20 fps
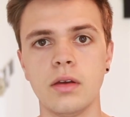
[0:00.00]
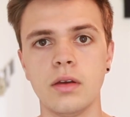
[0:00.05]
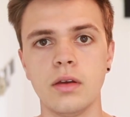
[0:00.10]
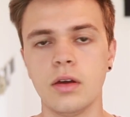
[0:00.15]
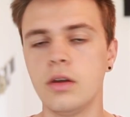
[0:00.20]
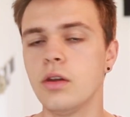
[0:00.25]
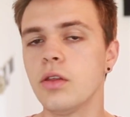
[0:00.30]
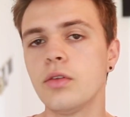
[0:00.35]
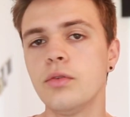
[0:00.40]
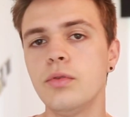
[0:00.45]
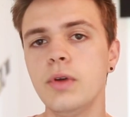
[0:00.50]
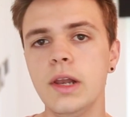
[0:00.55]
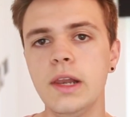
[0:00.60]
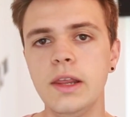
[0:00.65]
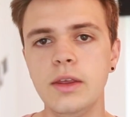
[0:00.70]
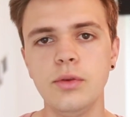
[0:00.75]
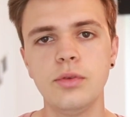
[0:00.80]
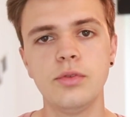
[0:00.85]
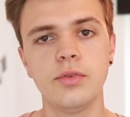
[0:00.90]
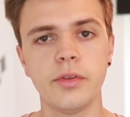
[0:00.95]
Another really
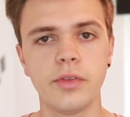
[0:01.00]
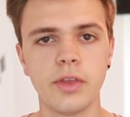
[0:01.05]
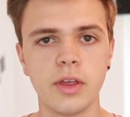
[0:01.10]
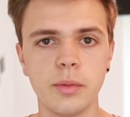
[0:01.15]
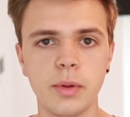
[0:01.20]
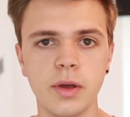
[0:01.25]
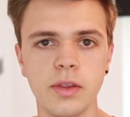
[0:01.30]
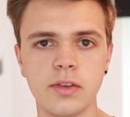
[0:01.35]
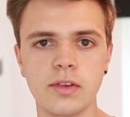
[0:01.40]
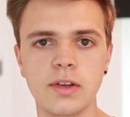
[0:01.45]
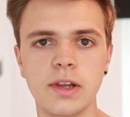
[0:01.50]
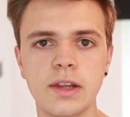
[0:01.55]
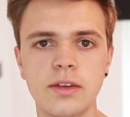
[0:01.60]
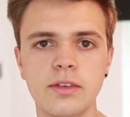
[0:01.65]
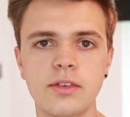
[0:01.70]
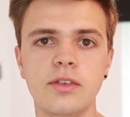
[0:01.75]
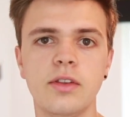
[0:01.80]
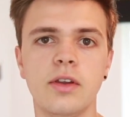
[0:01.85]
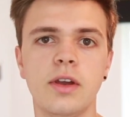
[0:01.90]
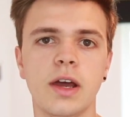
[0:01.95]
useful thing about this
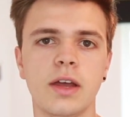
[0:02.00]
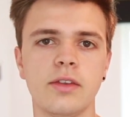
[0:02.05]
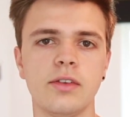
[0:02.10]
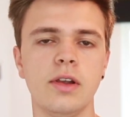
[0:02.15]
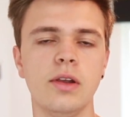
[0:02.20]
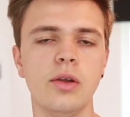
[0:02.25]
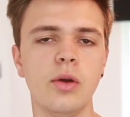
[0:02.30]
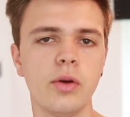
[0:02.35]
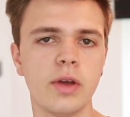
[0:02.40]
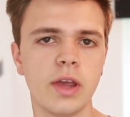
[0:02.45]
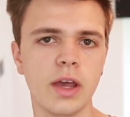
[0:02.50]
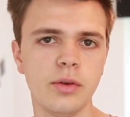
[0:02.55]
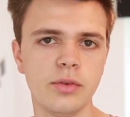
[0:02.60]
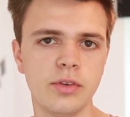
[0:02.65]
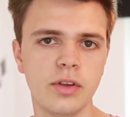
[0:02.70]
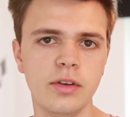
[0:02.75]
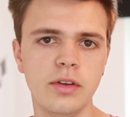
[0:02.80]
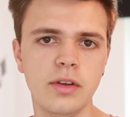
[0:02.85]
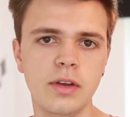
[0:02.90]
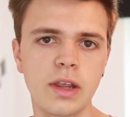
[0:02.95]
lens is that it has a lockout
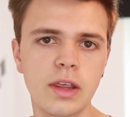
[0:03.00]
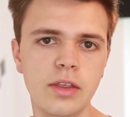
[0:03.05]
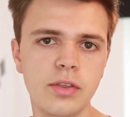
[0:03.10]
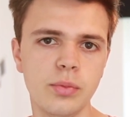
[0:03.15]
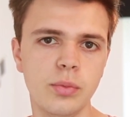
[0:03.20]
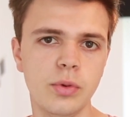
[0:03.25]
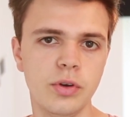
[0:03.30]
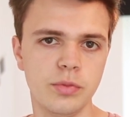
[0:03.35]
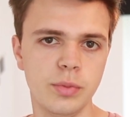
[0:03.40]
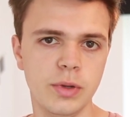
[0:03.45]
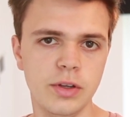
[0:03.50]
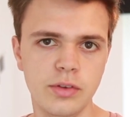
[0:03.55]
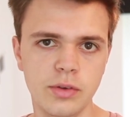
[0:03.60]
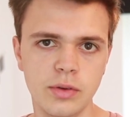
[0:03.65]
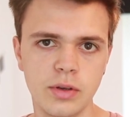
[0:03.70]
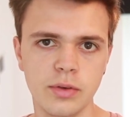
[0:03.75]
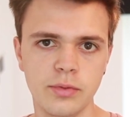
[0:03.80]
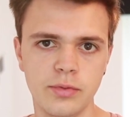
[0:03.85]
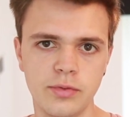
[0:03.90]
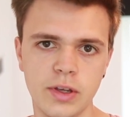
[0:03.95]
underneath, which means you
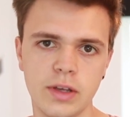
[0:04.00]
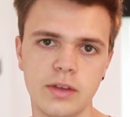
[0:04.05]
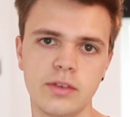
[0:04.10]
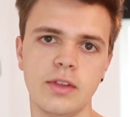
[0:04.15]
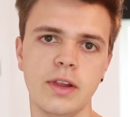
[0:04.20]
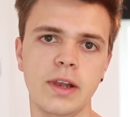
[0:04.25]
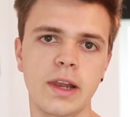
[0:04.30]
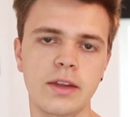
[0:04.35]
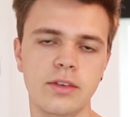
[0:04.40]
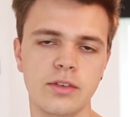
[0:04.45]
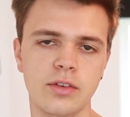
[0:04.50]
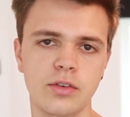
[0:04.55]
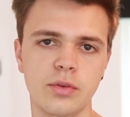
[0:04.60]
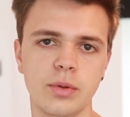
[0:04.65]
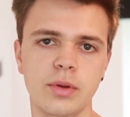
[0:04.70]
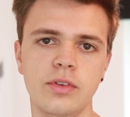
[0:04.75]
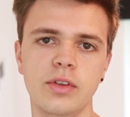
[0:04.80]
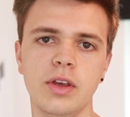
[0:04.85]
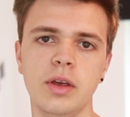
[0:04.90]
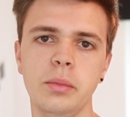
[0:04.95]
can fix the lens at
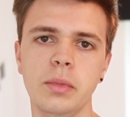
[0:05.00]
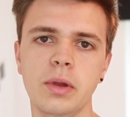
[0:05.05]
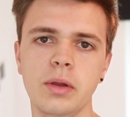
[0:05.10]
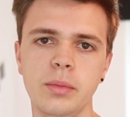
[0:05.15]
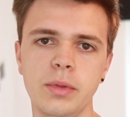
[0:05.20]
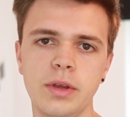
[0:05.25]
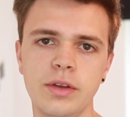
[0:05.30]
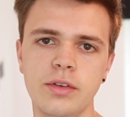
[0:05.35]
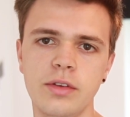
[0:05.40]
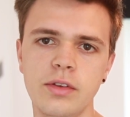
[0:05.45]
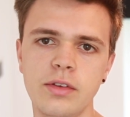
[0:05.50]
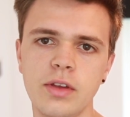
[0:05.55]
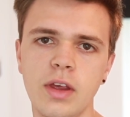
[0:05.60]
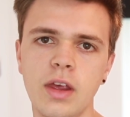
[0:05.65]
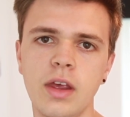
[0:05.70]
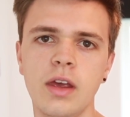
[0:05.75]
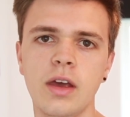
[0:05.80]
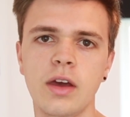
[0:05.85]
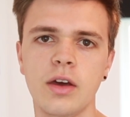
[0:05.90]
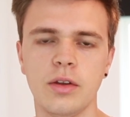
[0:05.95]
28mm,
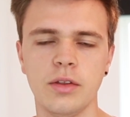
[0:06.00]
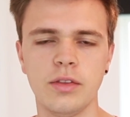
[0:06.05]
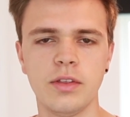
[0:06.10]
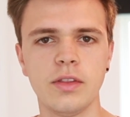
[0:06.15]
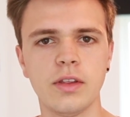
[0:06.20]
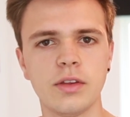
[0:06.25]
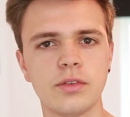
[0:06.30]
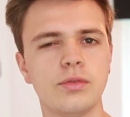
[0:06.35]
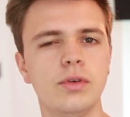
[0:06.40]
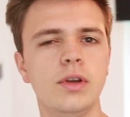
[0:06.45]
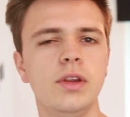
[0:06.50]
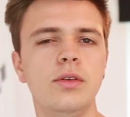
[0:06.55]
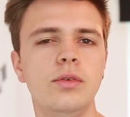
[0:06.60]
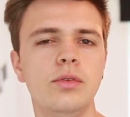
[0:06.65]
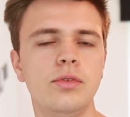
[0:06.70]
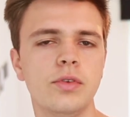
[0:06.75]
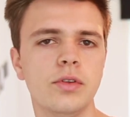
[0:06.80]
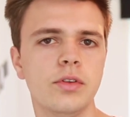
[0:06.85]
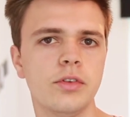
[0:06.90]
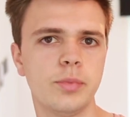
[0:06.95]
and I think that's really
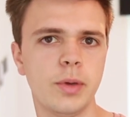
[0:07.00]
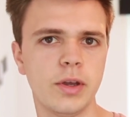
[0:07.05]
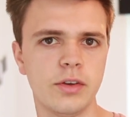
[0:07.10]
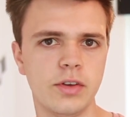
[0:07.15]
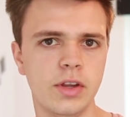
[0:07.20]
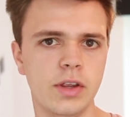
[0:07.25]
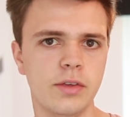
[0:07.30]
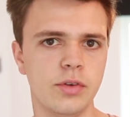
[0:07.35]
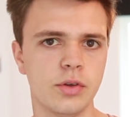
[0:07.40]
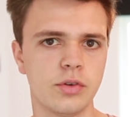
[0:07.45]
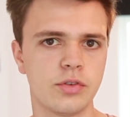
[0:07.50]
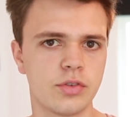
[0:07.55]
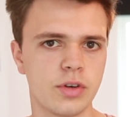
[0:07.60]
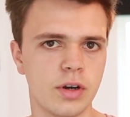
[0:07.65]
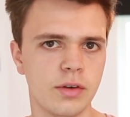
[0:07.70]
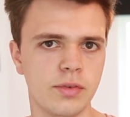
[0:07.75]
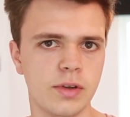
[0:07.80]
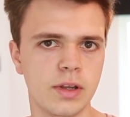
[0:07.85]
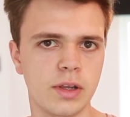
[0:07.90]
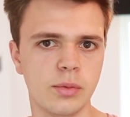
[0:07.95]
useful, especially if you're
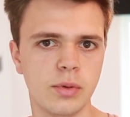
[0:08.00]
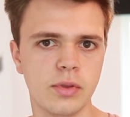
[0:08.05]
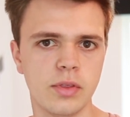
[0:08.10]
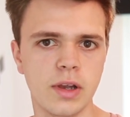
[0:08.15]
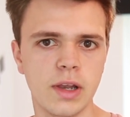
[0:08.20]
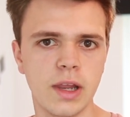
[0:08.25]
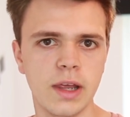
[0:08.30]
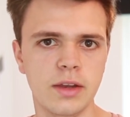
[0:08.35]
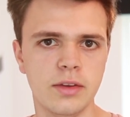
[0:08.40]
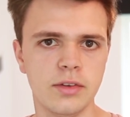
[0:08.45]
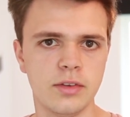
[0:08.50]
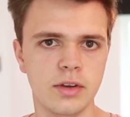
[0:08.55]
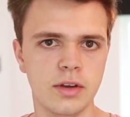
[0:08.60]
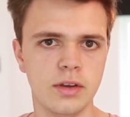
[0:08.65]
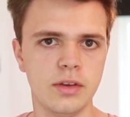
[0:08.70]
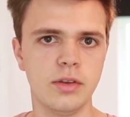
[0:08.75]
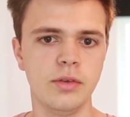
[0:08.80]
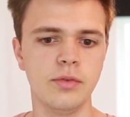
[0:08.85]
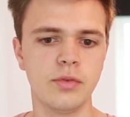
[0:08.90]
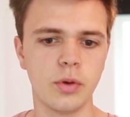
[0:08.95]
travelling with the lens
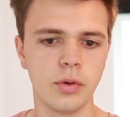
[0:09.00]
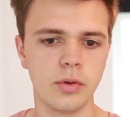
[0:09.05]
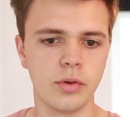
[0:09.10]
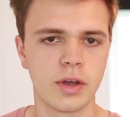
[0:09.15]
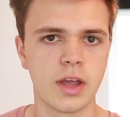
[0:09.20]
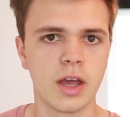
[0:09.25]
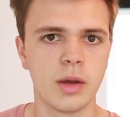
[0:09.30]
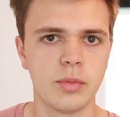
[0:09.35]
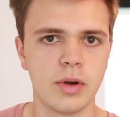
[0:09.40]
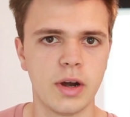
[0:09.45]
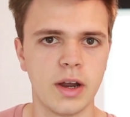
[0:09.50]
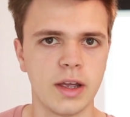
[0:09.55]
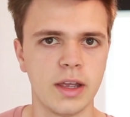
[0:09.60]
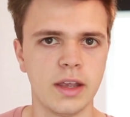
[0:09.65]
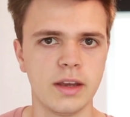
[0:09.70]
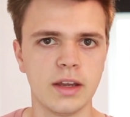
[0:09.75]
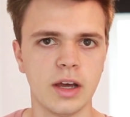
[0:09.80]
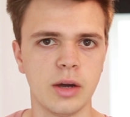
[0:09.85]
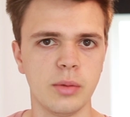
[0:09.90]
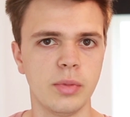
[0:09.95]
and you've got your camera
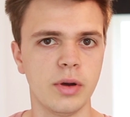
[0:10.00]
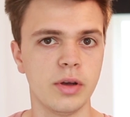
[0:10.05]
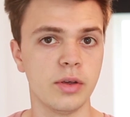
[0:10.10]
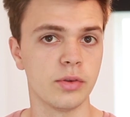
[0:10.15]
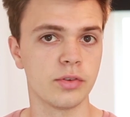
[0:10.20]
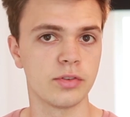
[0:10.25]
hanging down by your